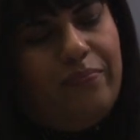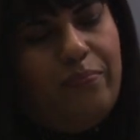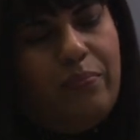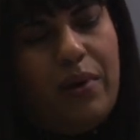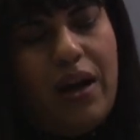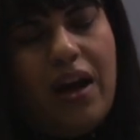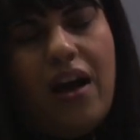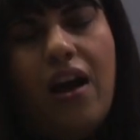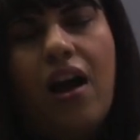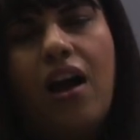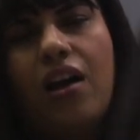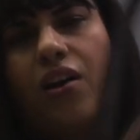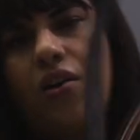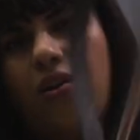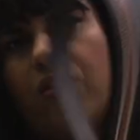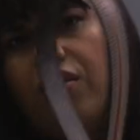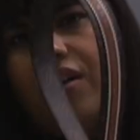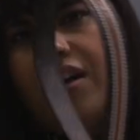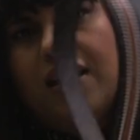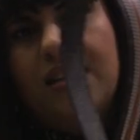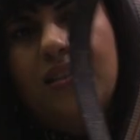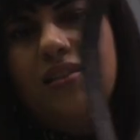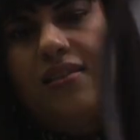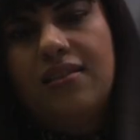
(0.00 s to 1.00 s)
But I got
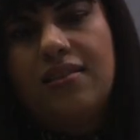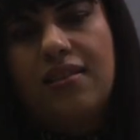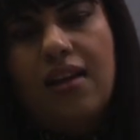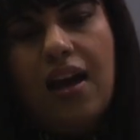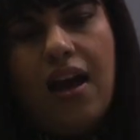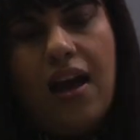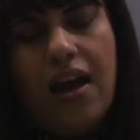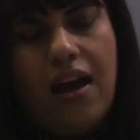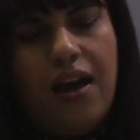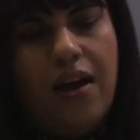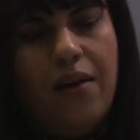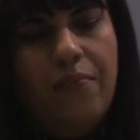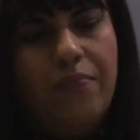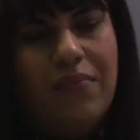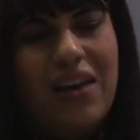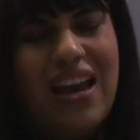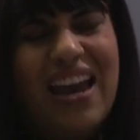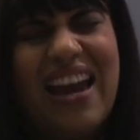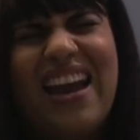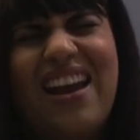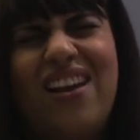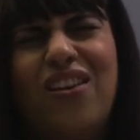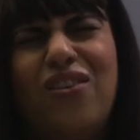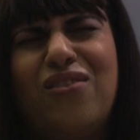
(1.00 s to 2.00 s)
this.
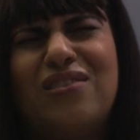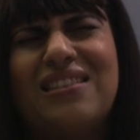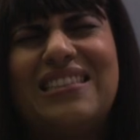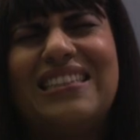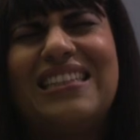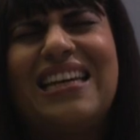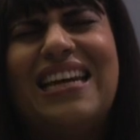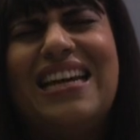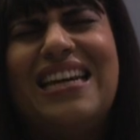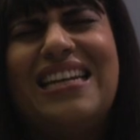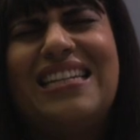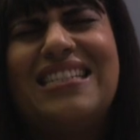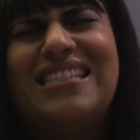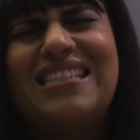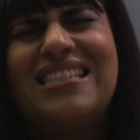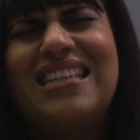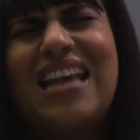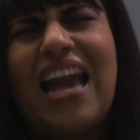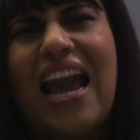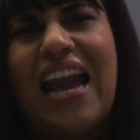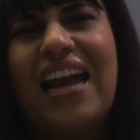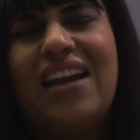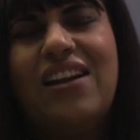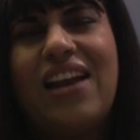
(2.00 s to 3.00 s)
It looks
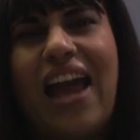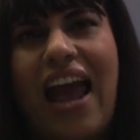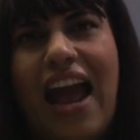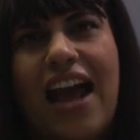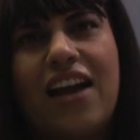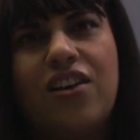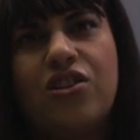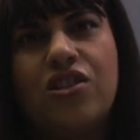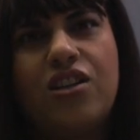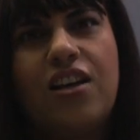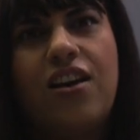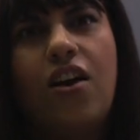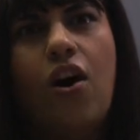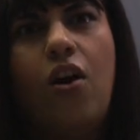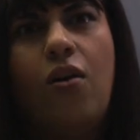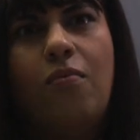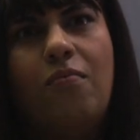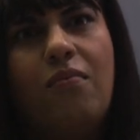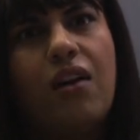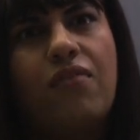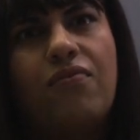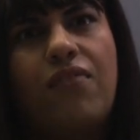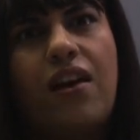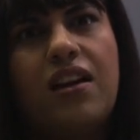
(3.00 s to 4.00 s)
insane, actually,
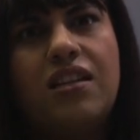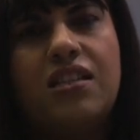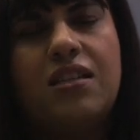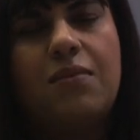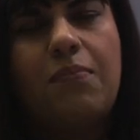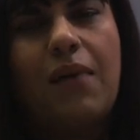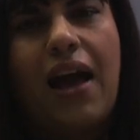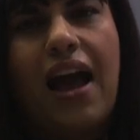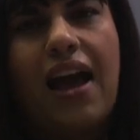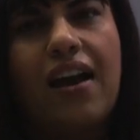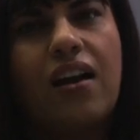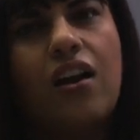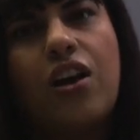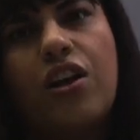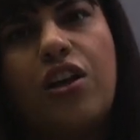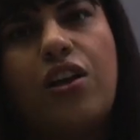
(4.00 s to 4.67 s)
on my Fendi bag.